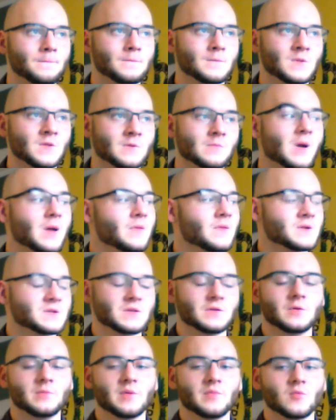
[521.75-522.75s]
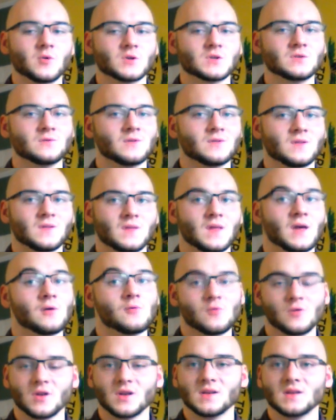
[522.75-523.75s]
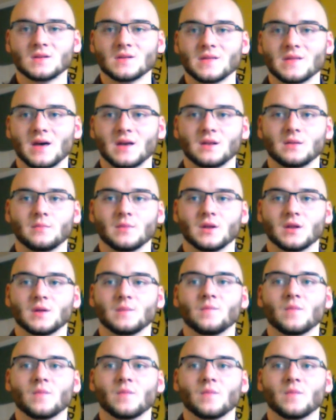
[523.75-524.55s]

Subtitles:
there's a little bit more to it than that. We'll get into that in a minute.